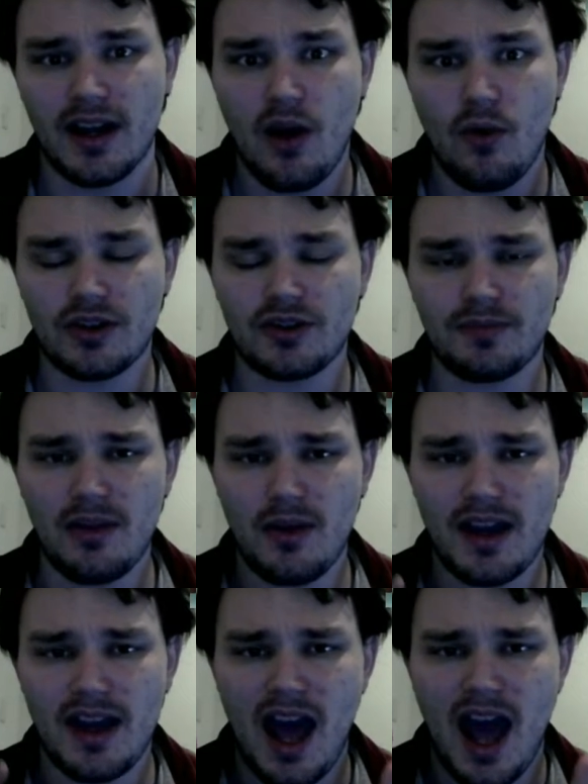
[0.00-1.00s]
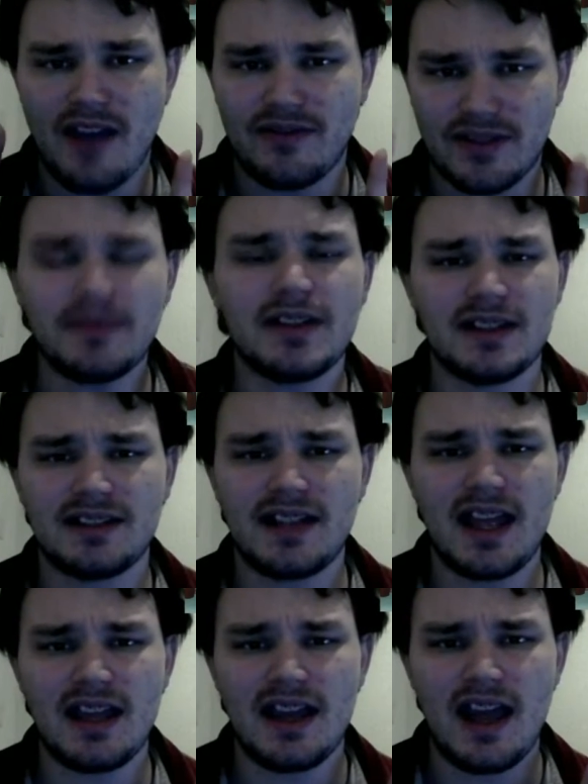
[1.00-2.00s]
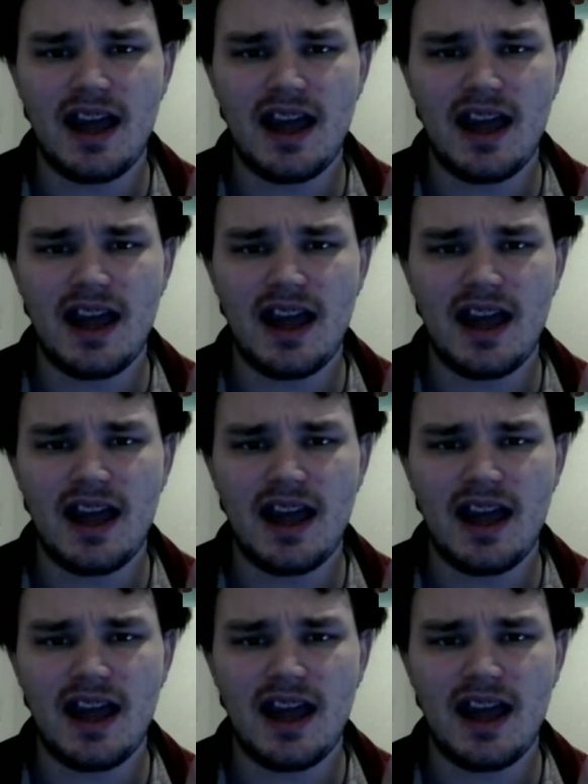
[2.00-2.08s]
which, by the way, I have something to say